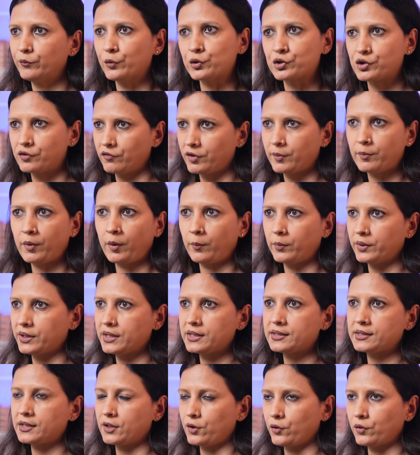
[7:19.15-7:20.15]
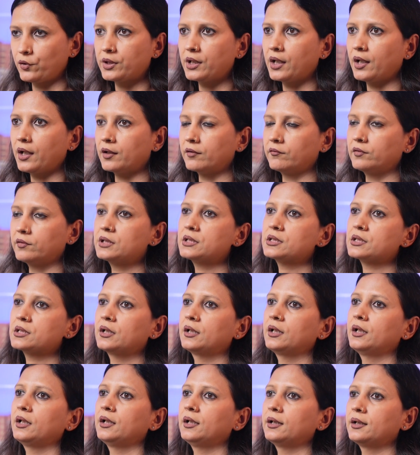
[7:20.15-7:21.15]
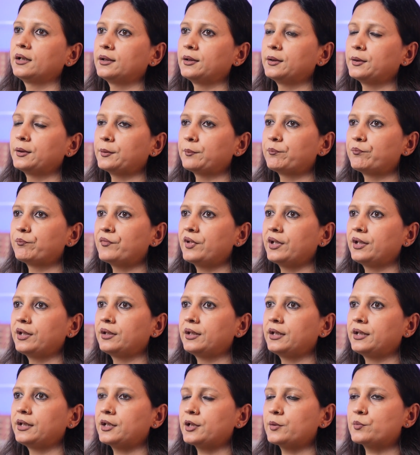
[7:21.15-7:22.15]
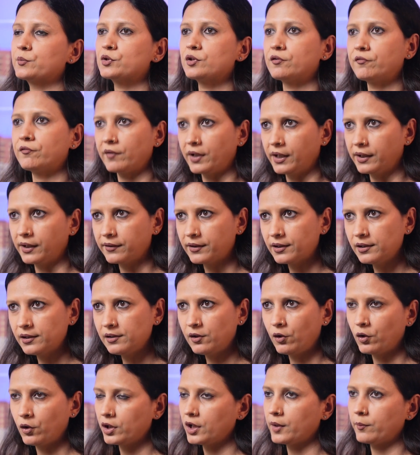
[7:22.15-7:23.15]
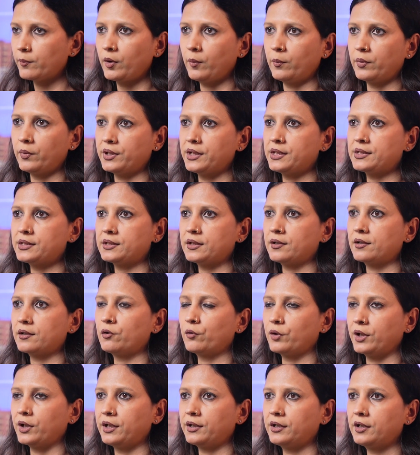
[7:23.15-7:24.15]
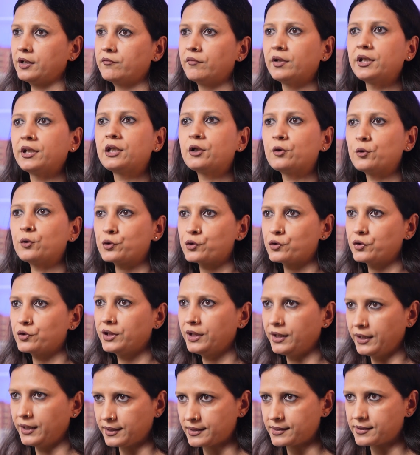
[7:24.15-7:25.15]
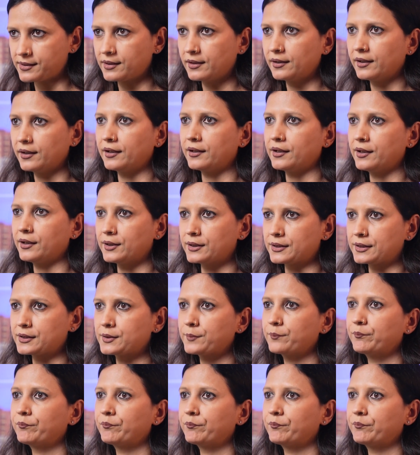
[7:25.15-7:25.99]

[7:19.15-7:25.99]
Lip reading: Most of our properties are on the highways. Then in terms of rental, all our properties are located very close to the industrial areas.